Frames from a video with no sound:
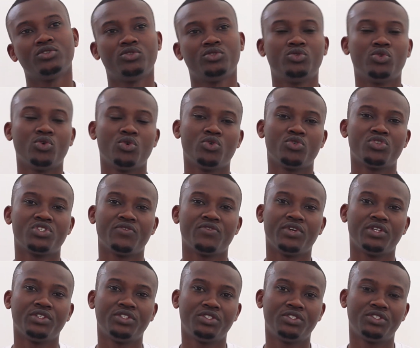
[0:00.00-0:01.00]
to
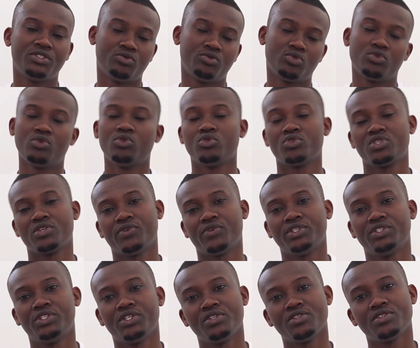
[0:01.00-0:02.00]
17th,
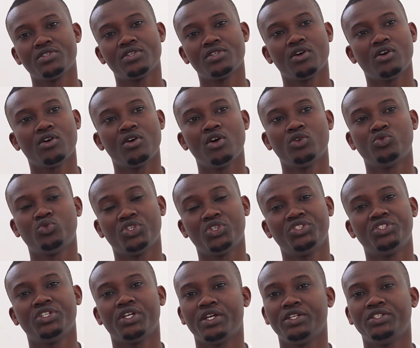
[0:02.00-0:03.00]

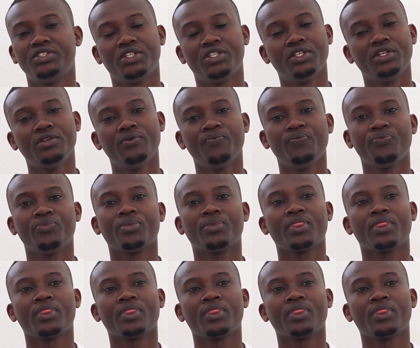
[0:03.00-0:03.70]
2018.